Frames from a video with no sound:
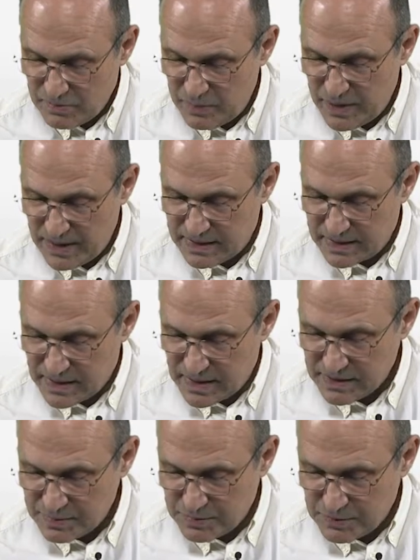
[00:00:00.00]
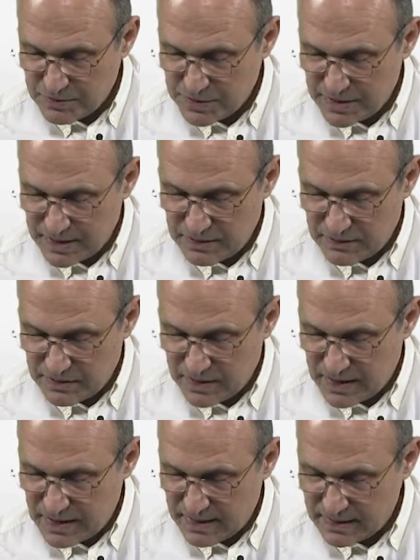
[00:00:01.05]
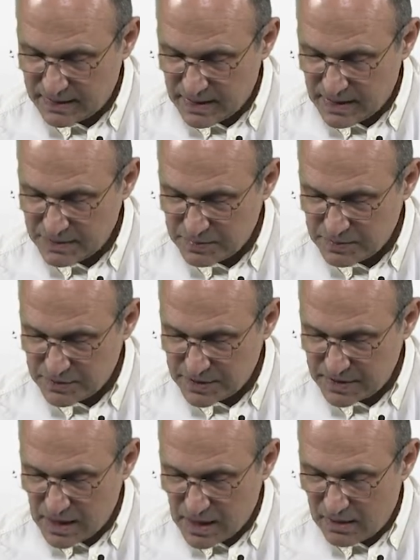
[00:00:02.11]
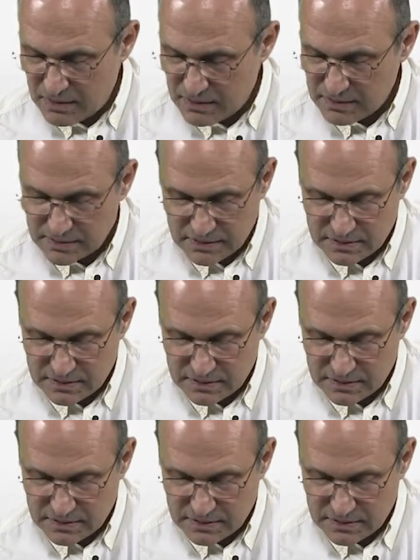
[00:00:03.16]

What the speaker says: b transpose e to the a transpose tau